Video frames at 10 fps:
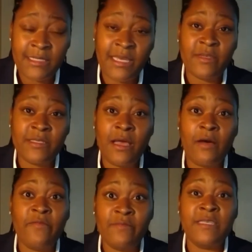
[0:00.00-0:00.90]
give
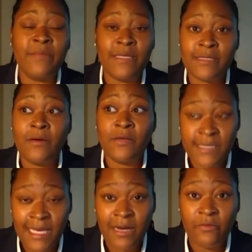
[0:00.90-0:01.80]
yourself 15 minutes to go
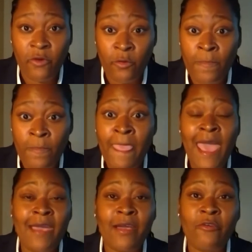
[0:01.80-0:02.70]
sit in a room
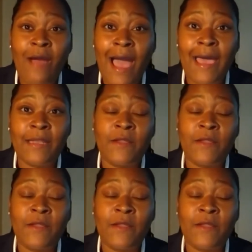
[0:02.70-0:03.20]
and cry.